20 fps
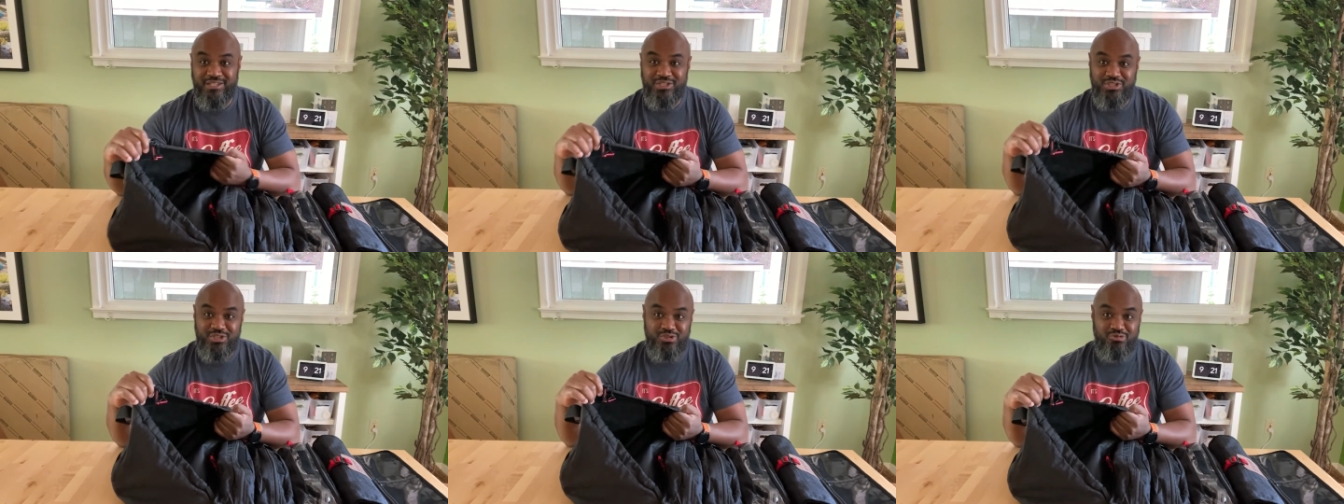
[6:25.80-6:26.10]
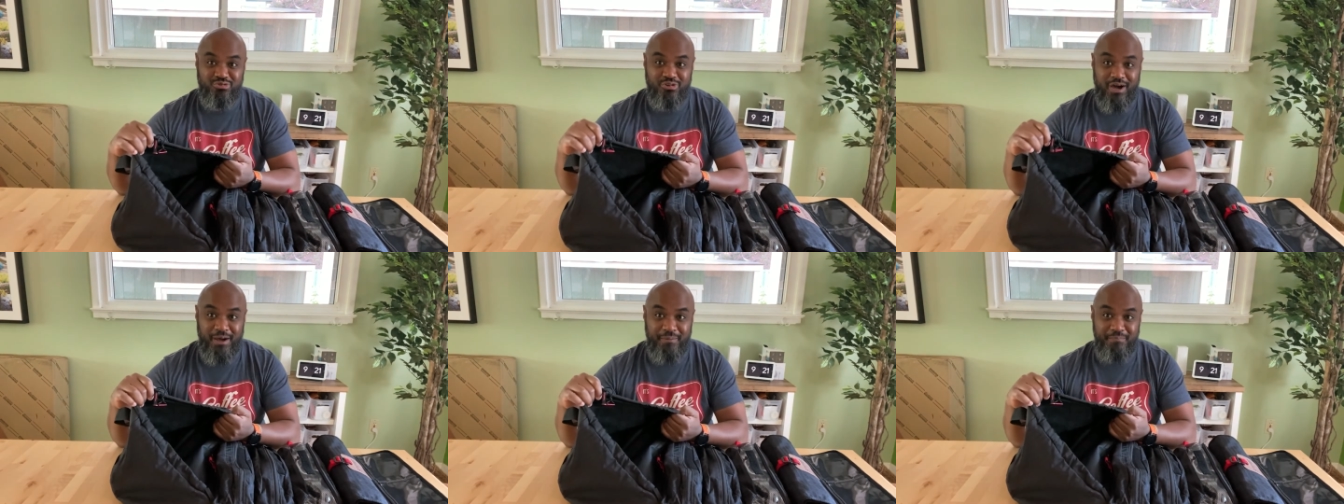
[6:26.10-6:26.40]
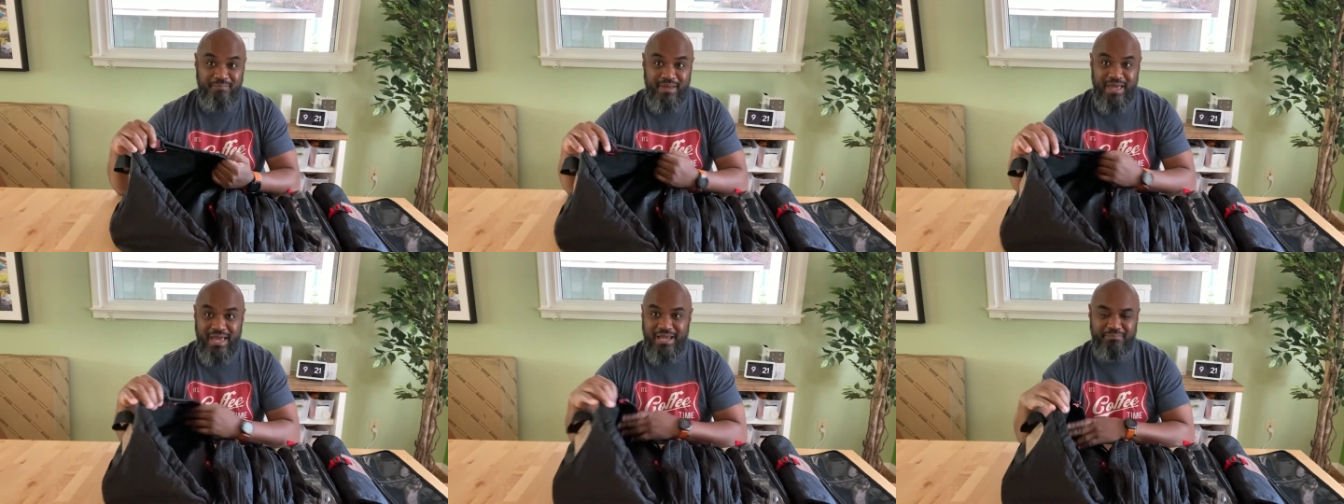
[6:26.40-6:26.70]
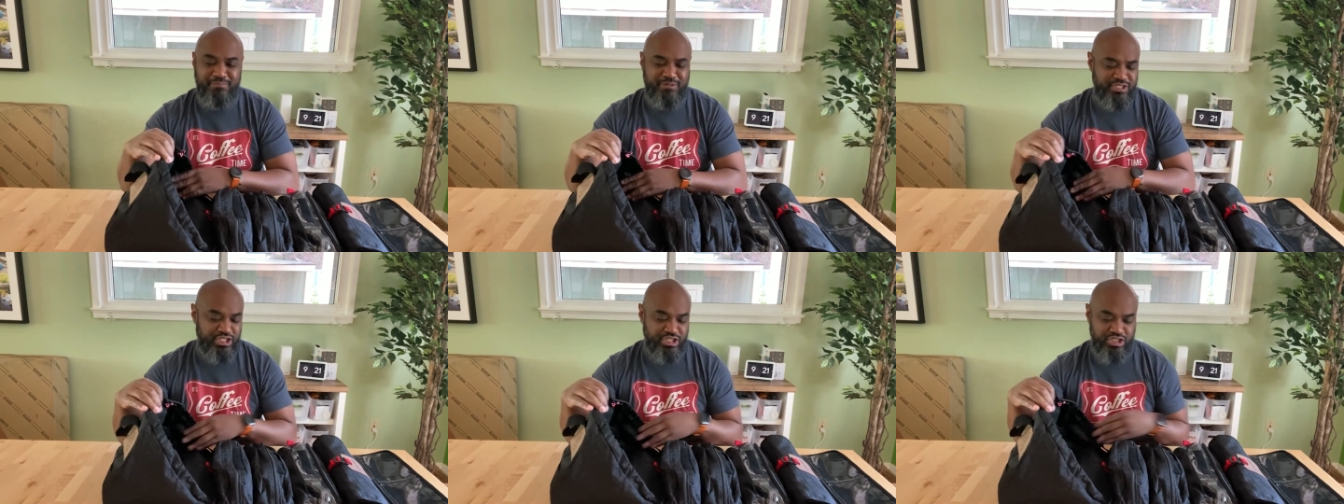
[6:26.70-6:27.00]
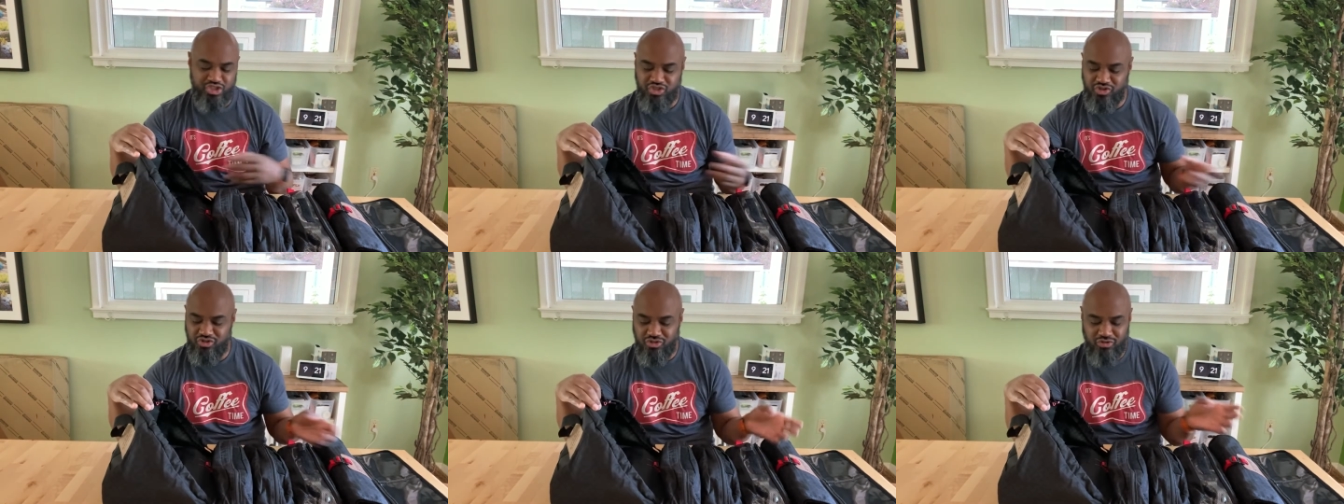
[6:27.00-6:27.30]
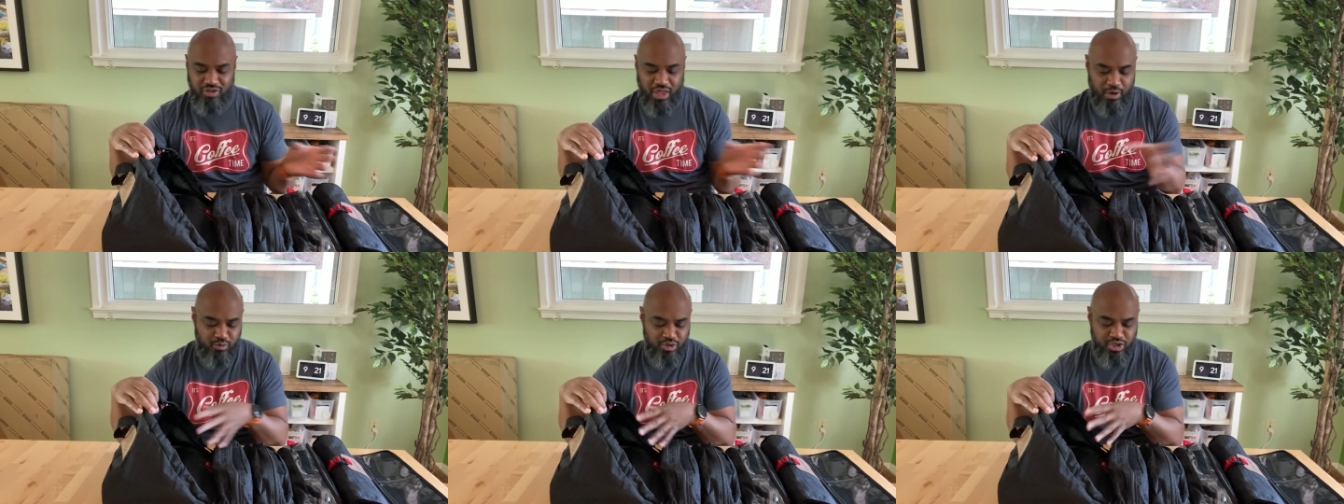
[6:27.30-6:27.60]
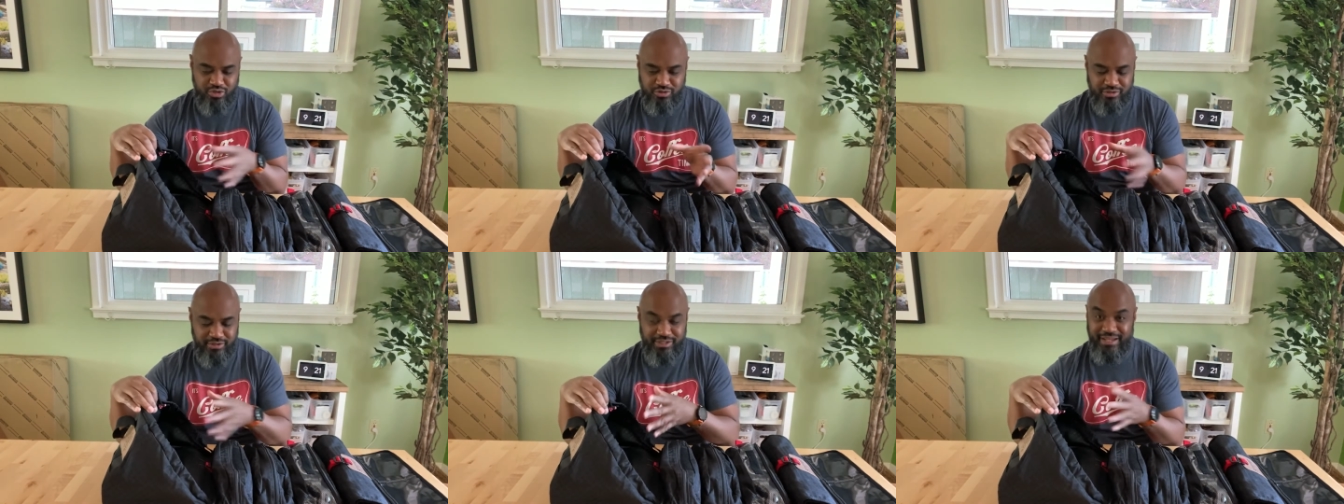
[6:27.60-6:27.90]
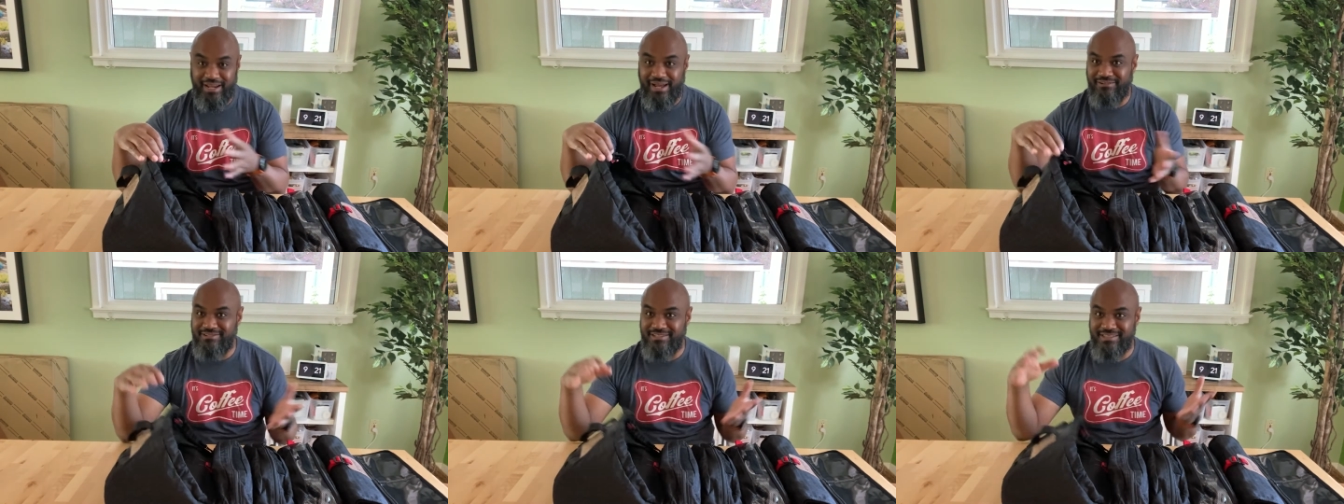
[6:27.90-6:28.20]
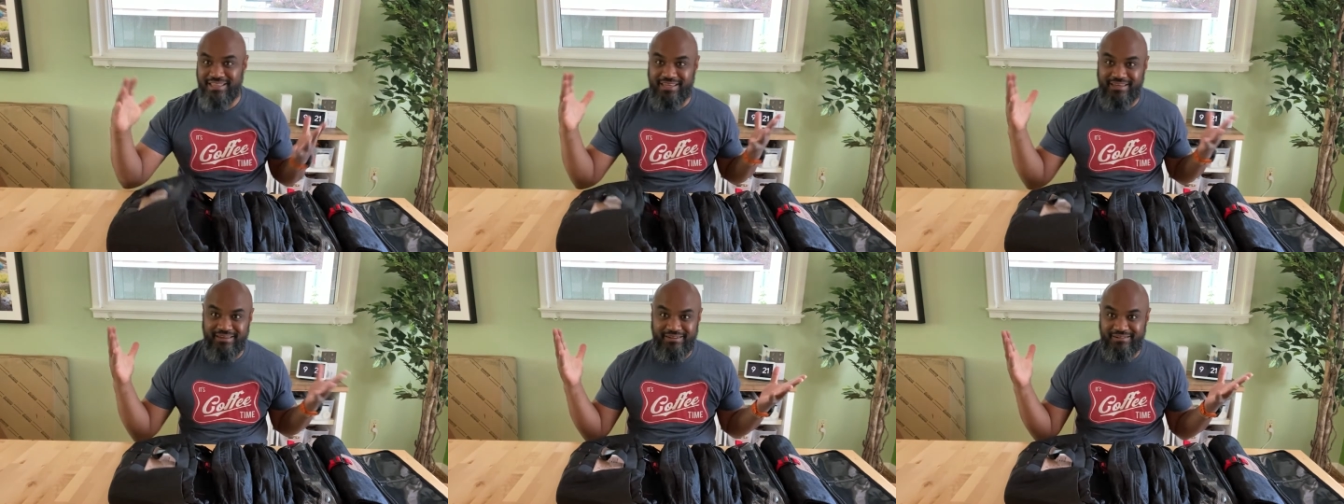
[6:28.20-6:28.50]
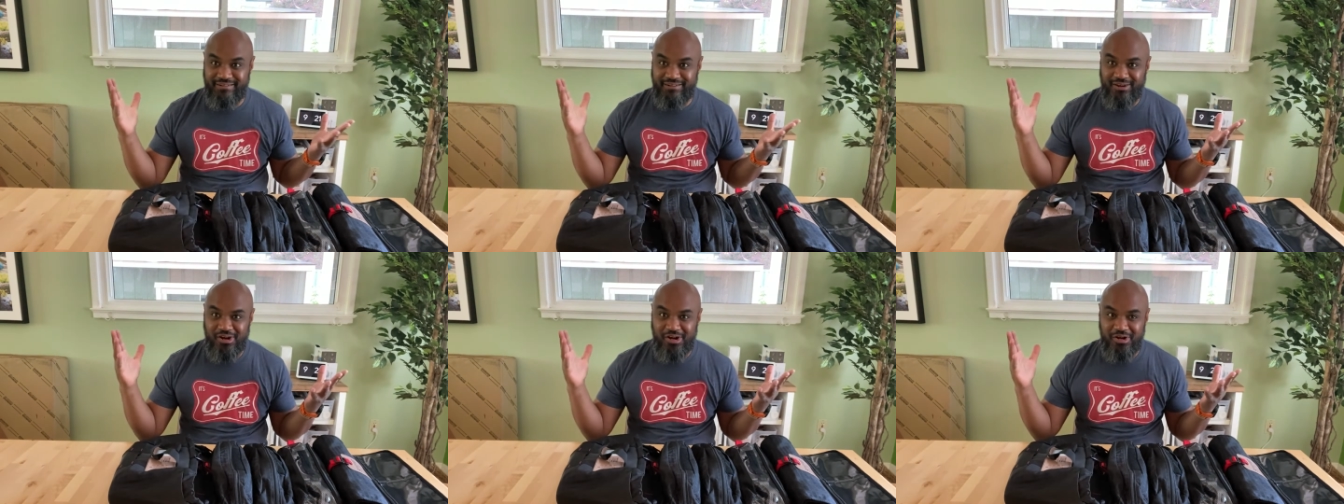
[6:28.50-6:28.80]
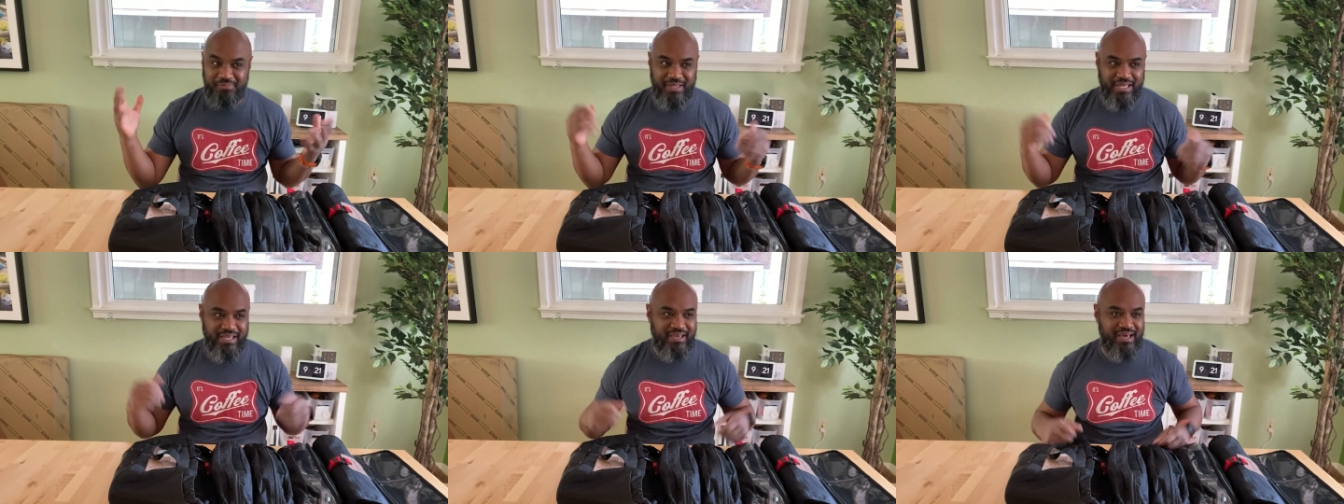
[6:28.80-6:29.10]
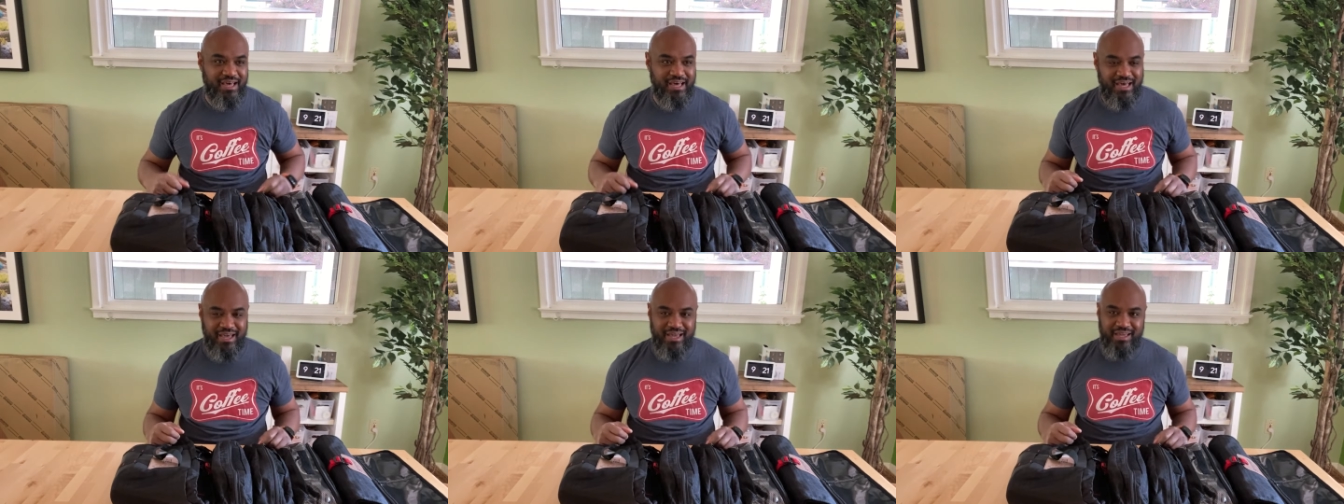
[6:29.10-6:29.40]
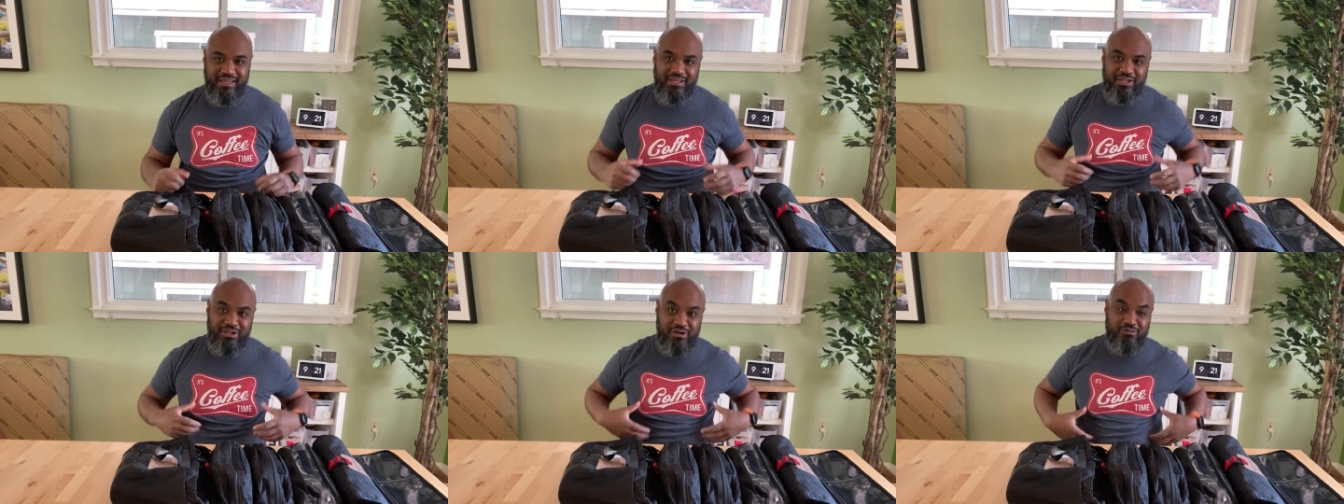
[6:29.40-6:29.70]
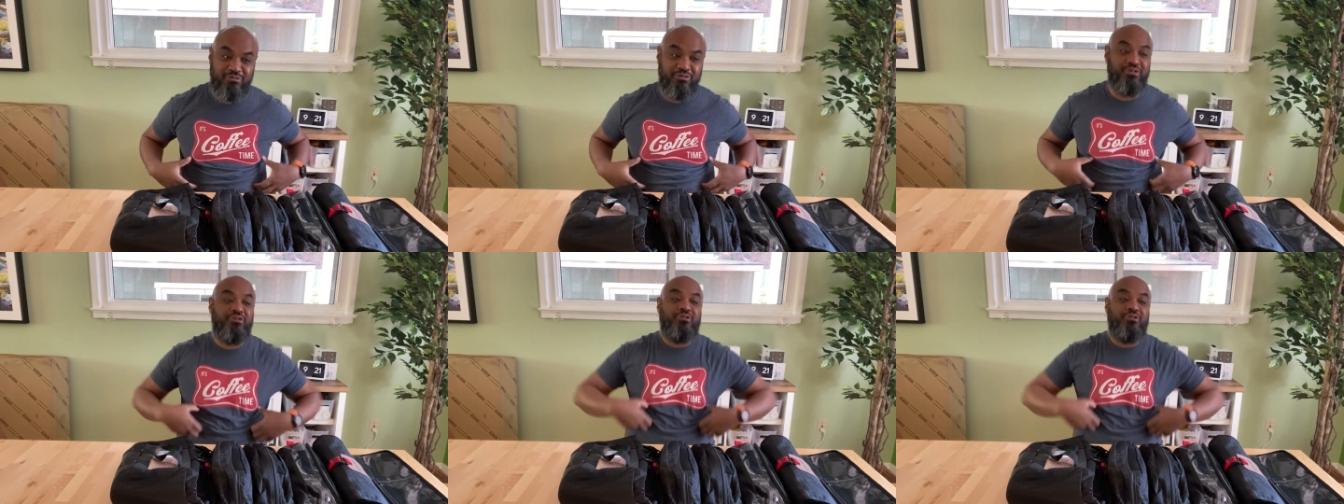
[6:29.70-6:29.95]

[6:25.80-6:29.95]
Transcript: drop bag potential. You know, I was thinking army guy, you know,